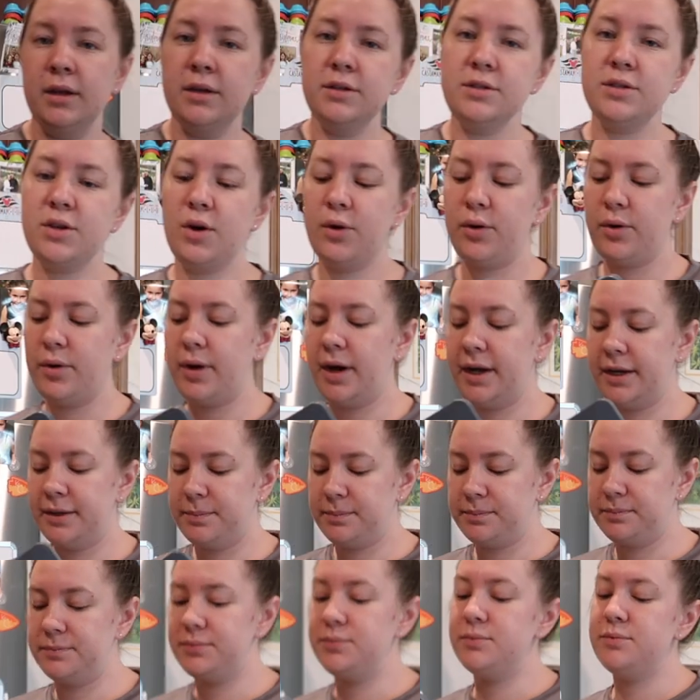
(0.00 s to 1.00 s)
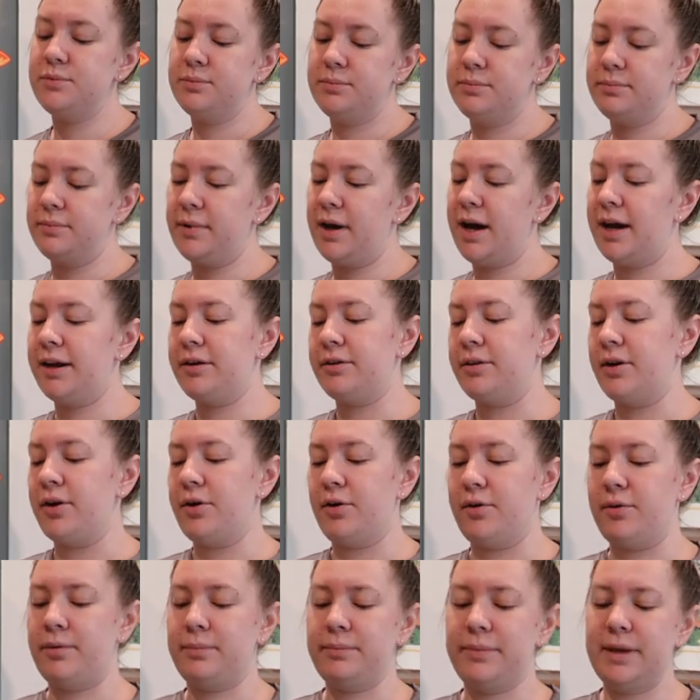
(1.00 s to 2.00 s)
So I'm, I don't
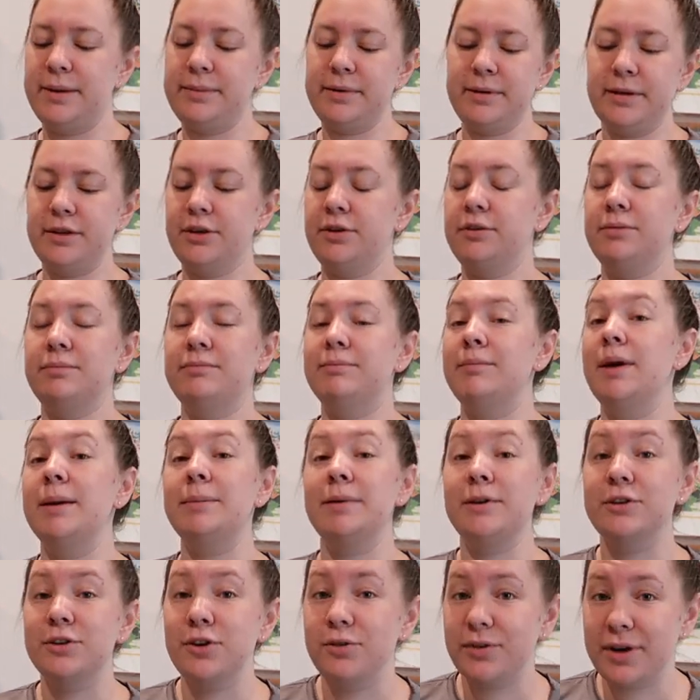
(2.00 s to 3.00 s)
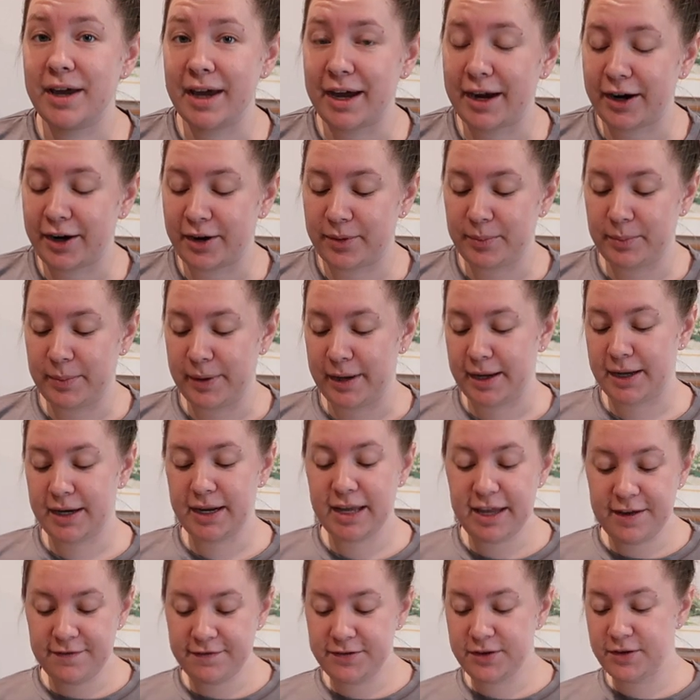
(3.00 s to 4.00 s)
know, maybe, maybe you don't care,
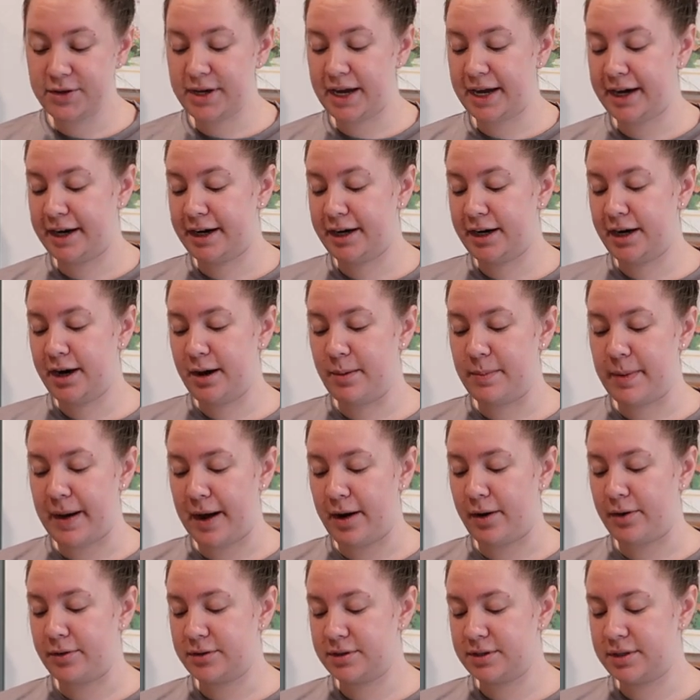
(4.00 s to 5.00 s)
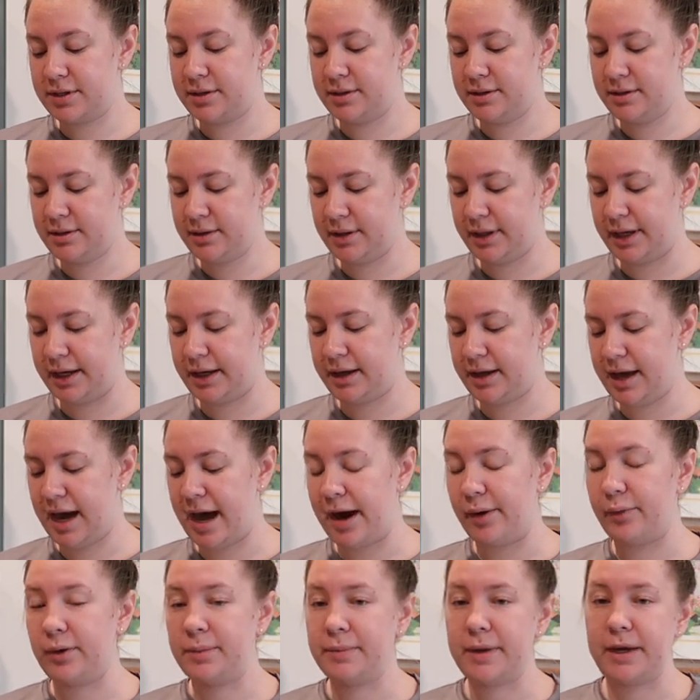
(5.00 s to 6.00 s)
but if you care about like
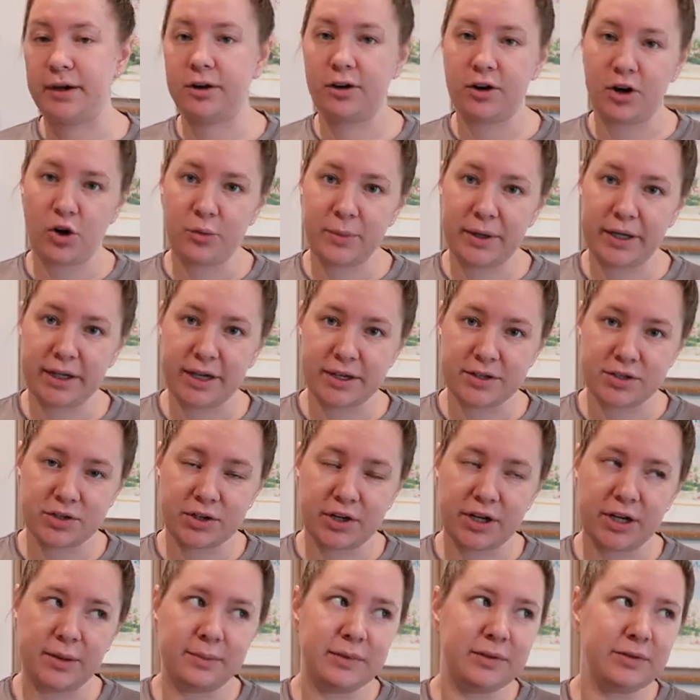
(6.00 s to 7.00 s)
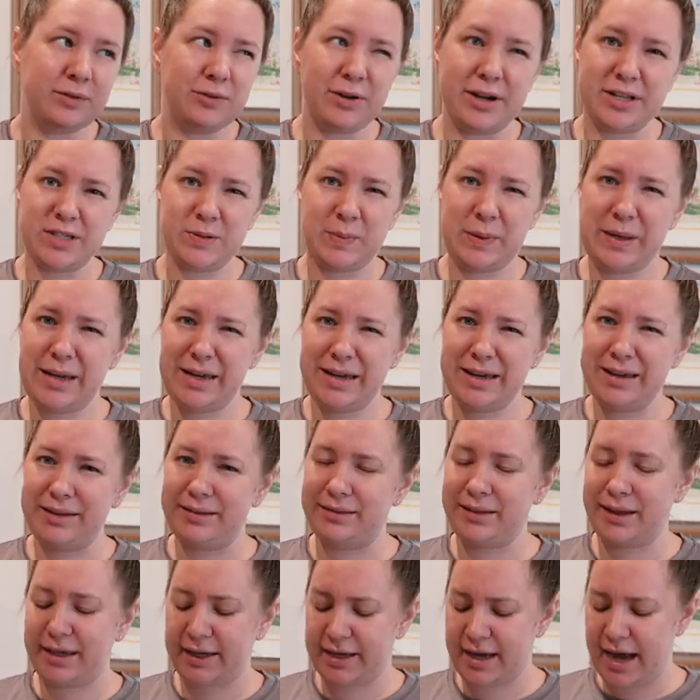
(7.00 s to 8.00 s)
how we make our homemade ice cream and recipe
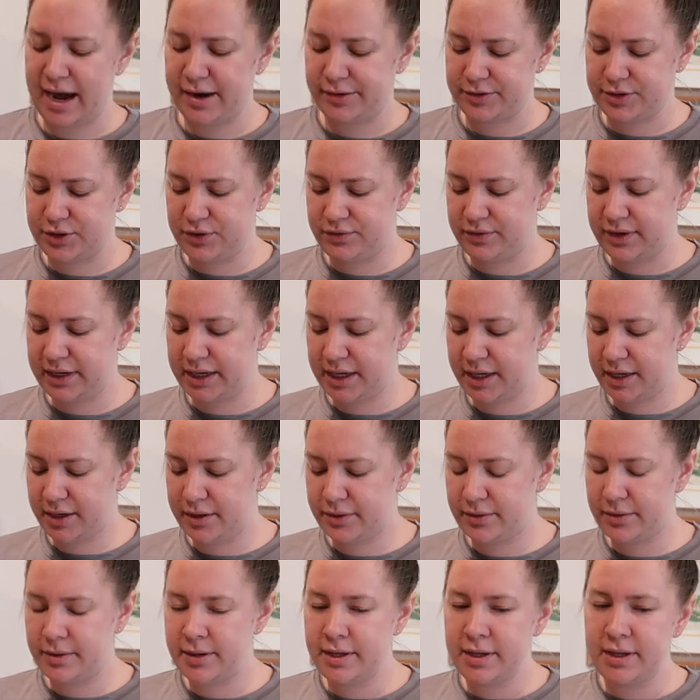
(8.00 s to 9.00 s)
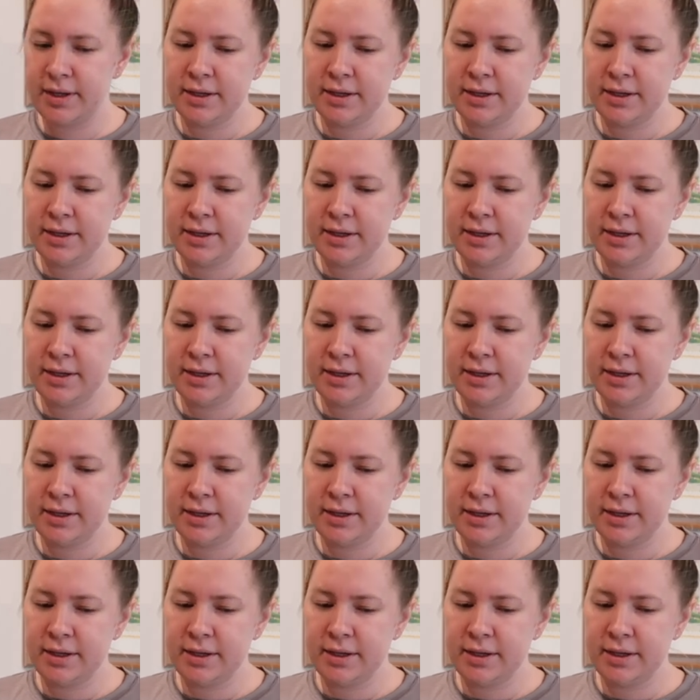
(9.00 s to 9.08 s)
and like a how-to video,